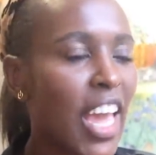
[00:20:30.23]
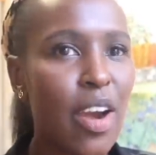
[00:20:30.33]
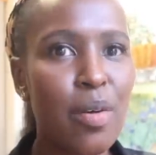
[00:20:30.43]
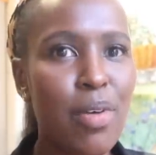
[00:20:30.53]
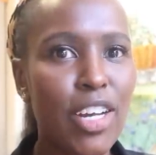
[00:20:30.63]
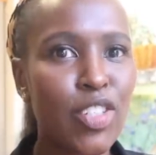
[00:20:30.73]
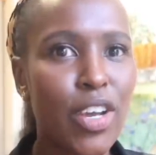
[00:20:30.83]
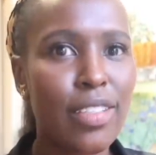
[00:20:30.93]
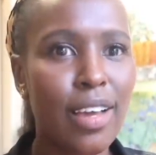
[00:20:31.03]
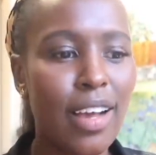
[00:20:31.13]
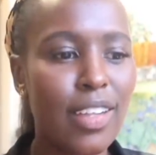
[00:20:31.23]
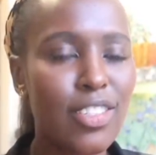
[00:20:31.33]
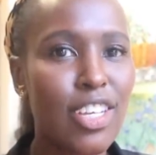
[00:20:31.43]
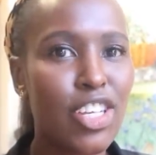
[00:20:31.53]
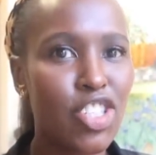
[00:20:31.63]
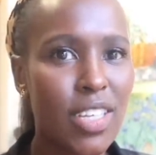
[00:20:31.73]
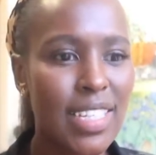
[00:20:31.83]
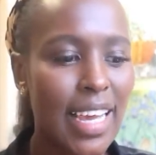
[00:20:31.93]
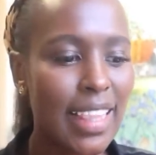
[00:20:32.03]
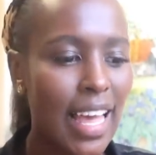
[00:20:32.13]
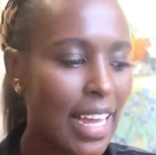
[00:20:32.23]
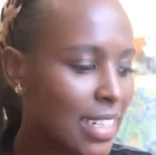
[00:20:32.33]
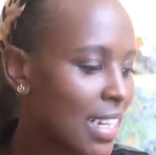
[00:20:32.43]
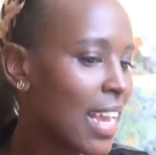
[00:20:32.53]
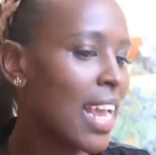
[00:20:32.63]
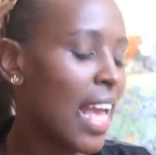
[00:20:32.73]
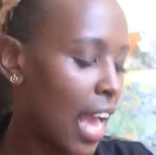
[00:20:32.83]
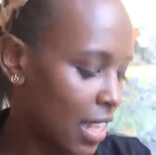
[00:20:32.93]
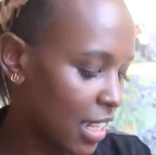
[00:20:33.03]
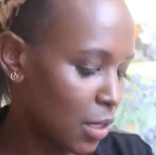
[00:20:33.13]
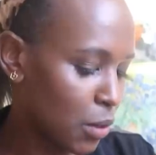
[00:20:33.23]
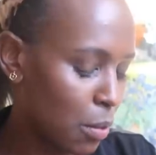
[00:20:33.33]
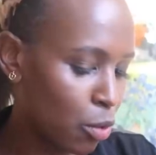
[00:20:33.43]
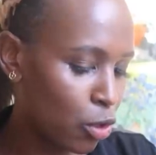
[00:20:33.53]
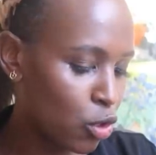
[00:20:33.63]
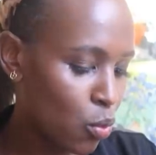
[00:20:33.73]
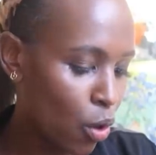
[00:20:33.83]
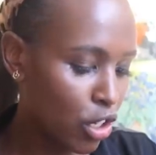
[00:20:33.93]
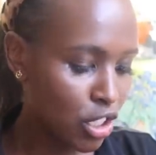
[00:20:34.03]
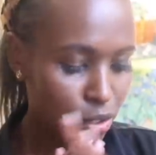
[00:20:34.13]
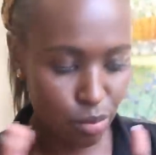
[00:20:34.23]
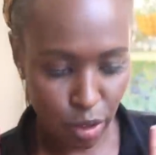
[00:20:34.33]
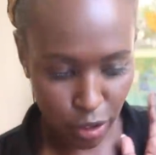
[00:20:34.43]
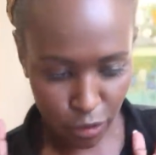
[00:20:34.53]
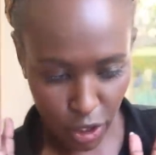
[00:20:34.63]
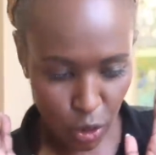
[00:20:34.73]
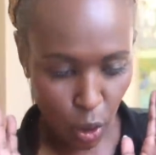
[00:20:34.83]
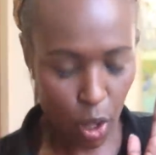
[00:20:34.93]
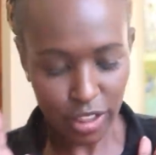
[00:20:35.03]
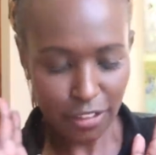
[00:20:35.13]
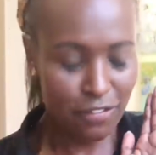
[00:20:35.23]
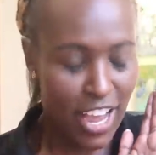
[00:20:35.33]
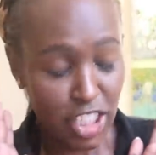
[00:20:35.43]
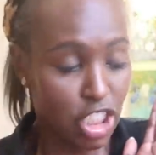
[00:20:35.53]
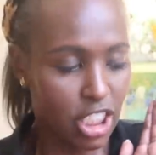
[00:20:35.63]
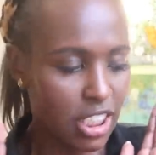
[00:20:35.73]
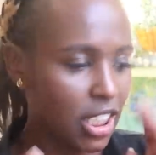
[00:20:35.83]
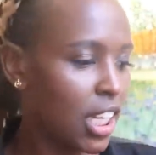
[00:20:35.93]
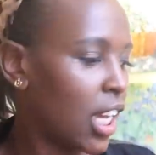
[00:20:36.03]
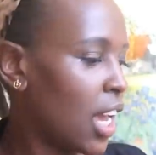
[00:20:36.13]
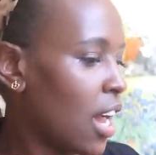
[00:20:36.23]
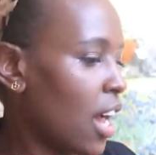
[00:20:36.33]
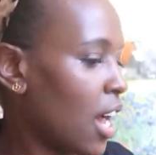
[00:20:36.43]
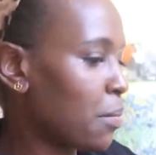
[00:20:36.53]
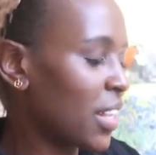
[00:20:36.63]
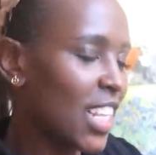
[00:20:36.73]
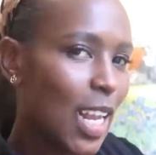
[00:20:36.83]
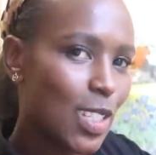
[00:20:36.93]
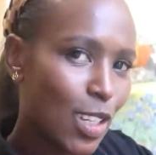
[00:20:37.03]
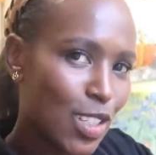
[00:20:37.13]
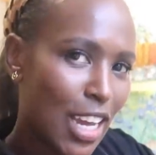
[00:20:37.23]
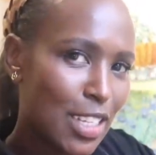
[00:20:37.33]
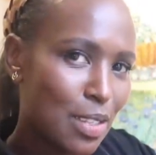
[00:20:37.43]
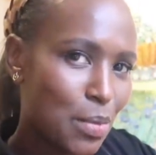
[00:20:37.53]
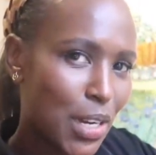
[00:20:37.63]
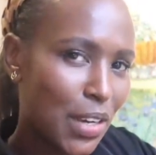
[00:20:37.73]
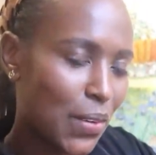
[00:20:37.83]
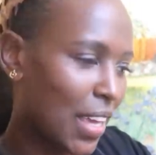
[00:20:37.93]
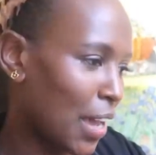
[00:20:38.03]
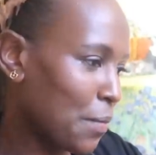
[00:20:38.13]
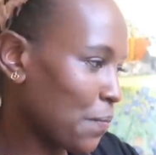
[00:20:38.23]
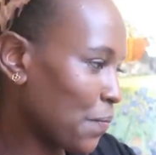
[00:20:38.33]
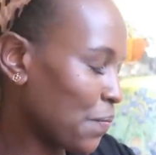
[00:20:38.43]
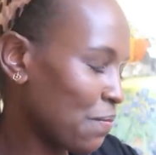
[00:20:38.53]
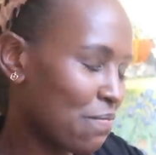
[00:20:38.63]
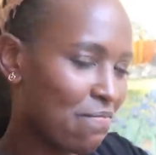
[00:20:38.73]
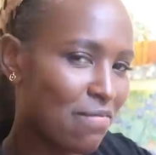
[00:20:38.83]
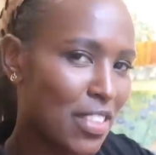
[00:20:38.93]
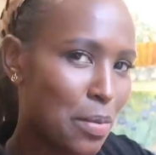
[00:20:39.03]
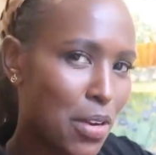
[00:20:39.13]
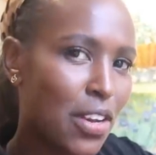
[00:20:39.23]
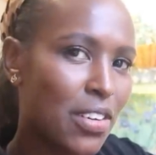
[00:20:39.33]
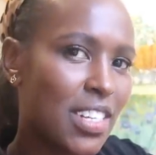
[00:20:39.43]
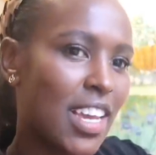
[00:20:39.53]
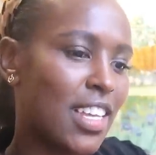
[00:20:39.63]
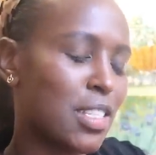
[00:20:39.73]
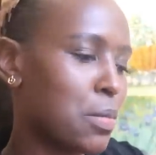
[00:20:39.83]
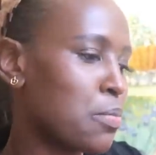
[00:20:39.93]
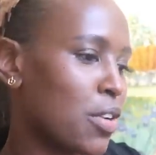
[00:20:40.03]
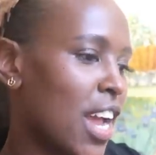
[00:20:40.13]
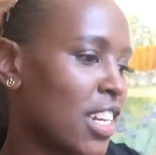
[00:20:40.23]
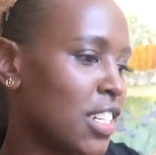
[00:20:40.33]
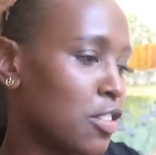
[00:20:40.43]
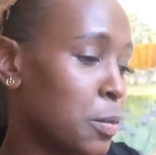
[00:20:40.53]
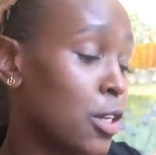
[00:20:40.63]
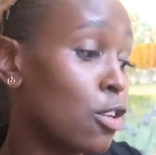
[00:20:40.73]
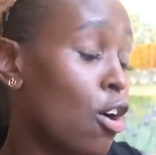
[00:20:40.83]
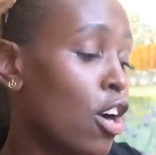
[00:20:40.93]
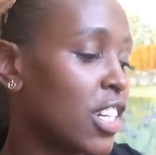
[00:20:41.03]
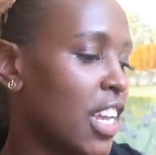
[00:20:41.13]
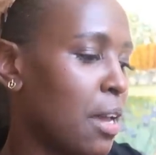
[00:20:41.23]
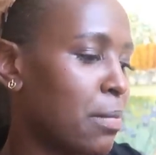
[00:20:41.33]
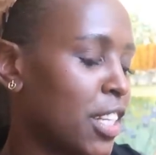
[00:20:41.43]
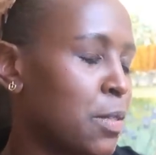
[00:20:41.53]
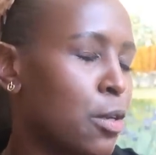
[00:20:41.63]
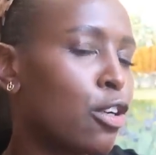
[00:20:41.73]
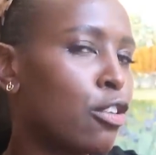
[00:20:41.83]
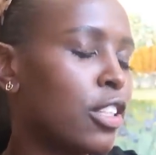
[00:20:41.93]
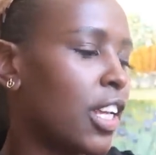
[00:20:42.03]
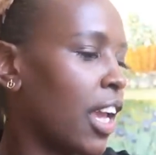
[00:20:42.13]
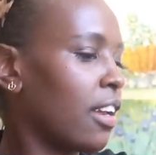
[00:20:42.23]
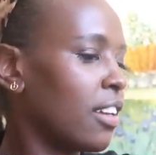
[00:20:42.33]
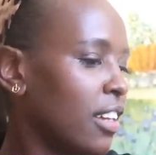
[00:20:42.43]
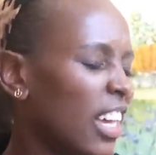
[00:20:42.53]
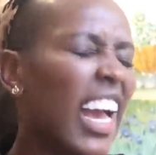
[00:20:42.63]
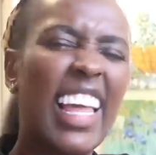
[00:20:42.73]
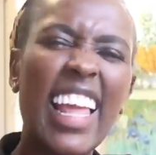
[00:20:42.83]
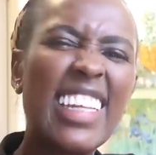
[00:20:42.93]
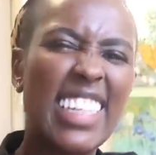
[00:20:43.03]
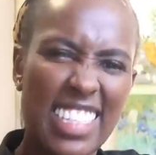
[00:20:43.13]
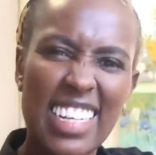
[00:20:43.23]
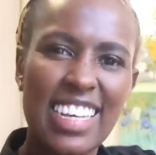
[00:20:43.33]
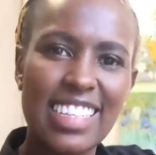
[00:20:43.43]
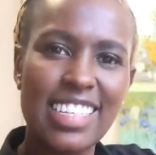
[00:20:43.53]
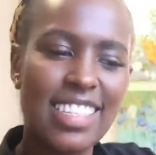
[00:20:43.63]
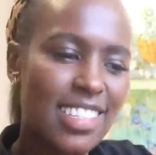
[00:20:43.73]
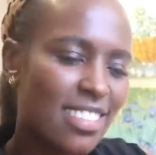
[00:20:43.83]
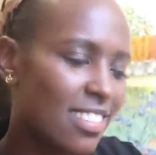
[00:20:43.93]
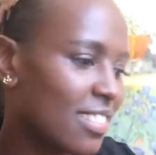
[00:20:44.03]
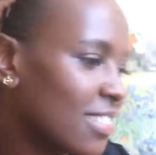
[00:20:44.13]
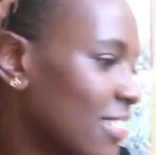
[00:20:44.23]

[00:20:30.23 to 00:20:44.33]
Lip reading: Carrie Bradshaw and the Girls, just like that. I think that's what I'm going to watch. I'm looking forward to all the fashion. And then I'll talk to you guys in the morning, okay? It's been a good day. It's been productive. It's been a long day, but it's been a good day. I like days like this, you know?